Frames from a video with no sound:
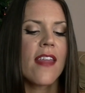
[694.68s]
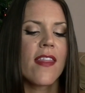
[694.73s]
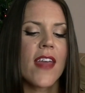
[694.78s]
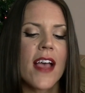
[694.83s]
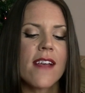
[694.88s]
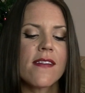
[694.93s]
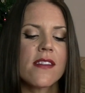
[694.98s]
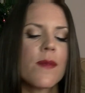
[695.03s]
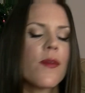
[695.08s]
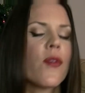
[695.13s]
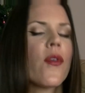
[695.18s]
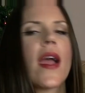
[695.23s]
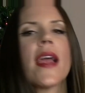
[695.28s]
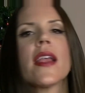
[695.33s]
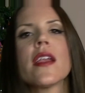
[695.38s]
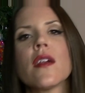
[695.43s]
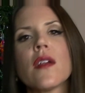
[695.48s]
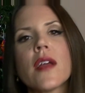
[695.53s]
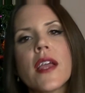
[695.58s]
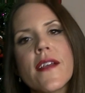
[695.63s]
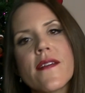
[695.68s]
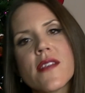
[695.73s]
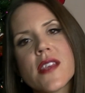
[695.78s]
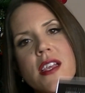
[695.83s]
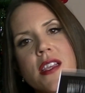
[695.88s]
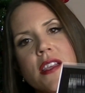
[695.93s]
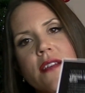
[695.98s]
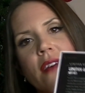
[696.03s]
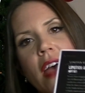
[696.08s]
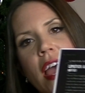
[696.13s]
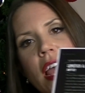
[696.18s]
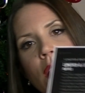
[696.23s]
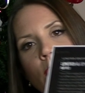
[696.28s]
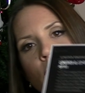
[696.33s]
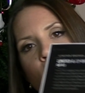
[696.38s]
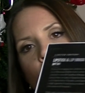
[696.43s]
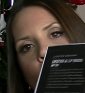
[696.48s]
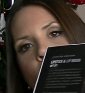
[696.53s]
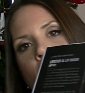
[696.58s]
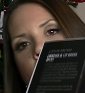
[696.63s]
They have some great little gift sets it's
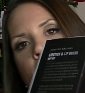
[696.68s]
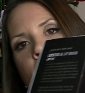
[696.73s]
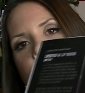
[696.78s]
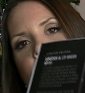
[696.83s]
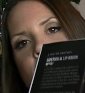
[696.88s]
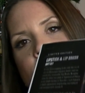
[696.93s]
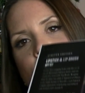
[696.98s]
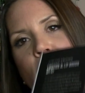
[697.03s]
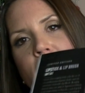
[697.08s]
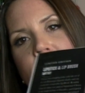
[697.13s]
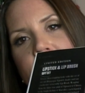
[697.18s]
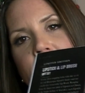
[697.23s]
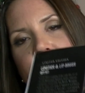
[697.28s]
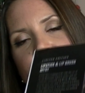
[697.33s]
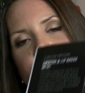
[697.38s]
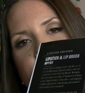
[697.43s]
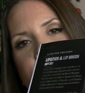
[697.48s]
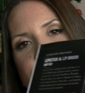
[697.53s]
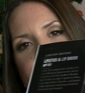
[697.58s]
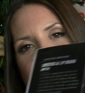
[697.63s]
available. This one here is